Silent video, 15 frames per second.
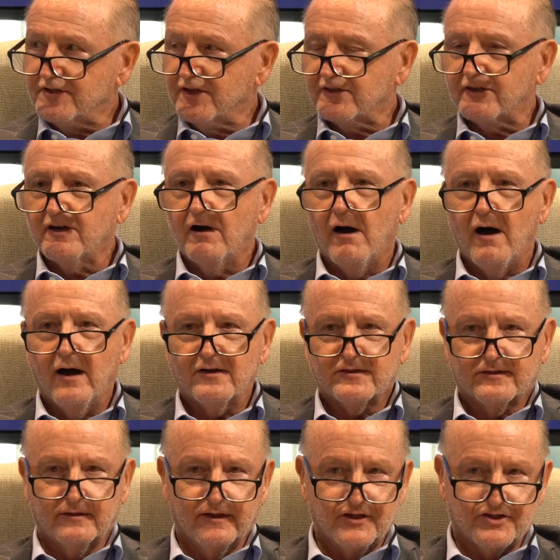just
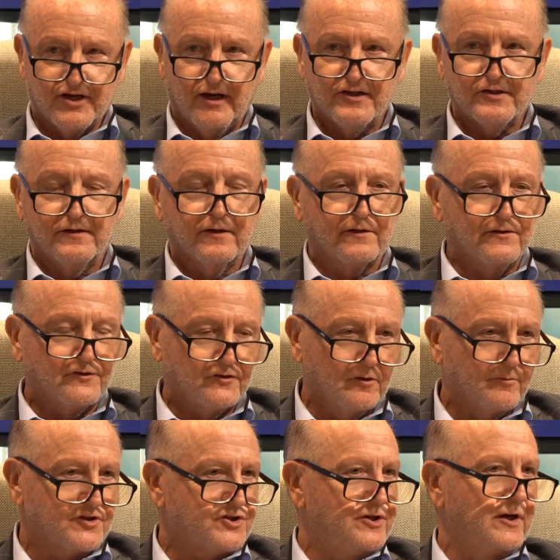constantly changing, the
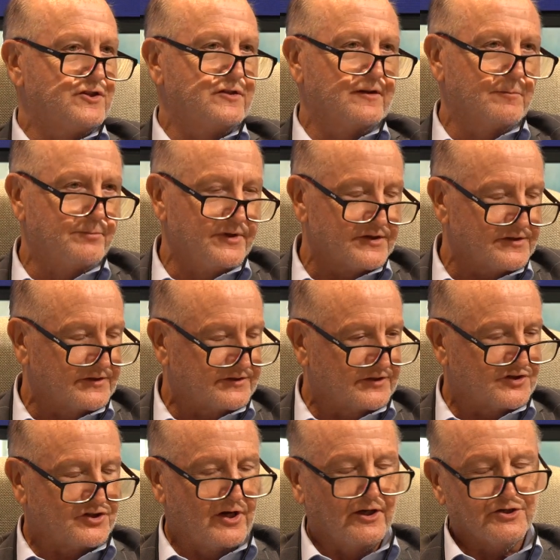consumer's changing, the business
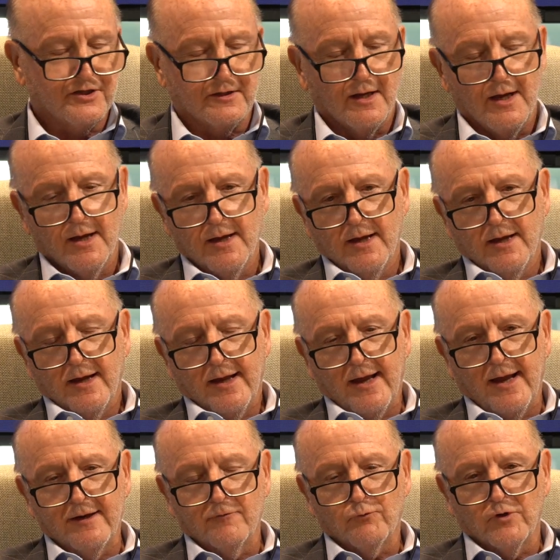is
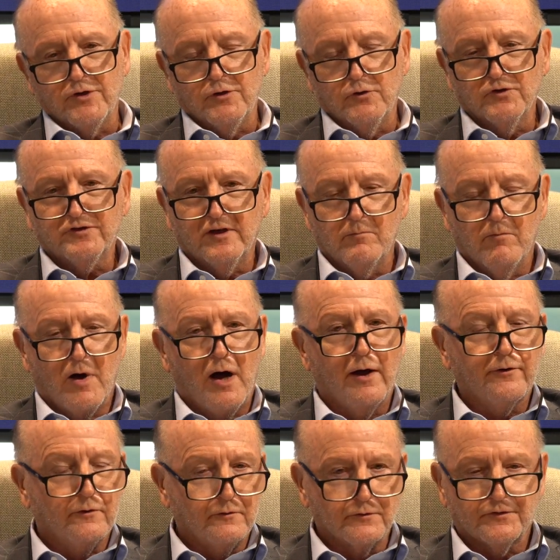changing. And if we're using
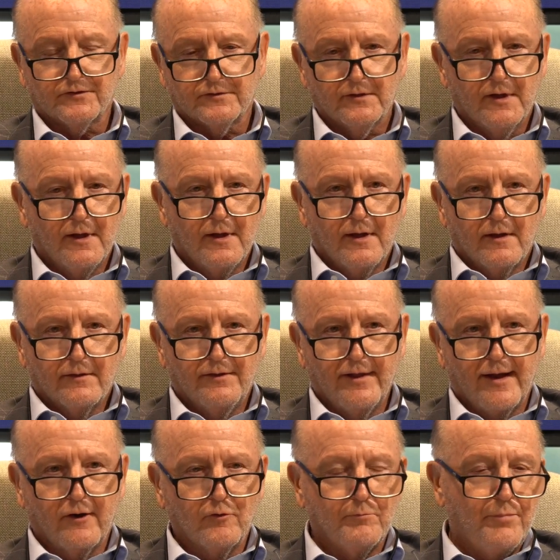models
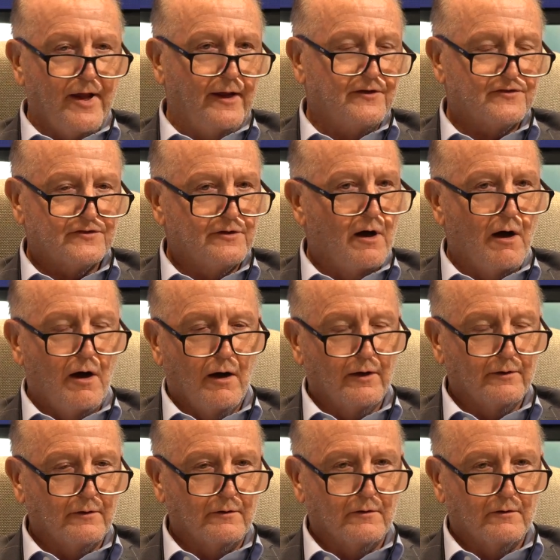that are based
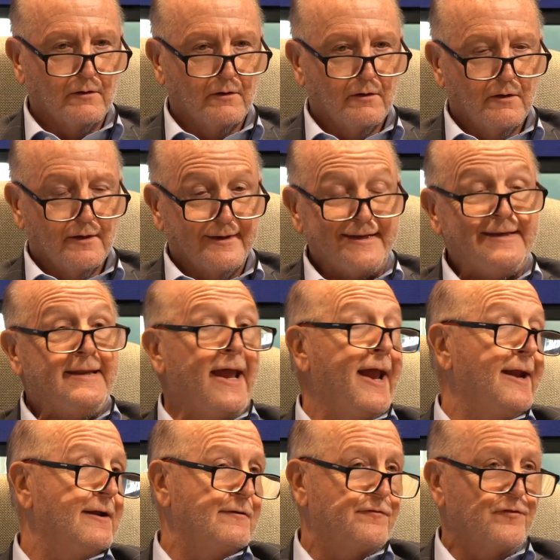on
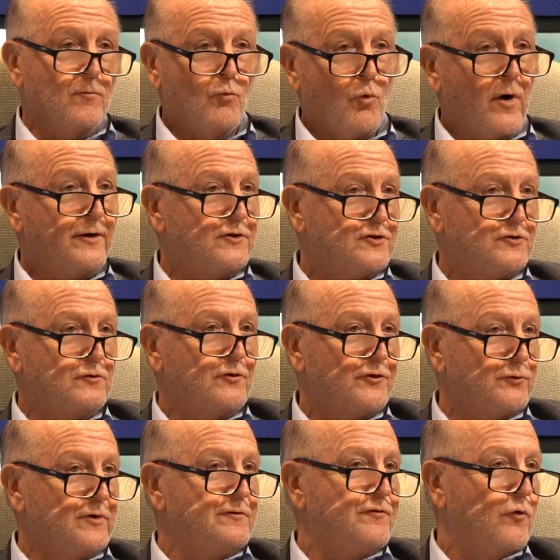data from 1, 2, 3,
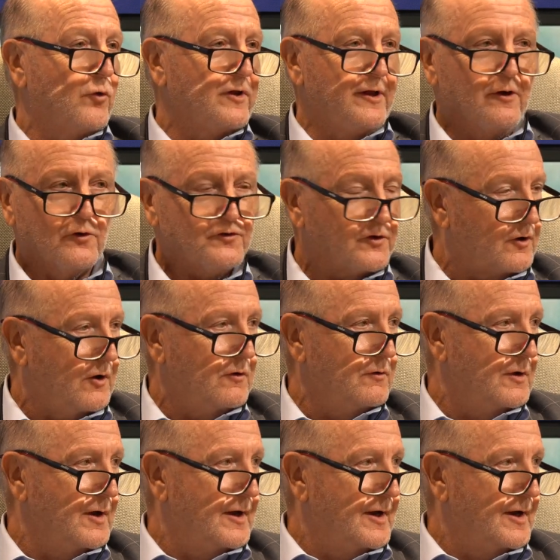4 years ago,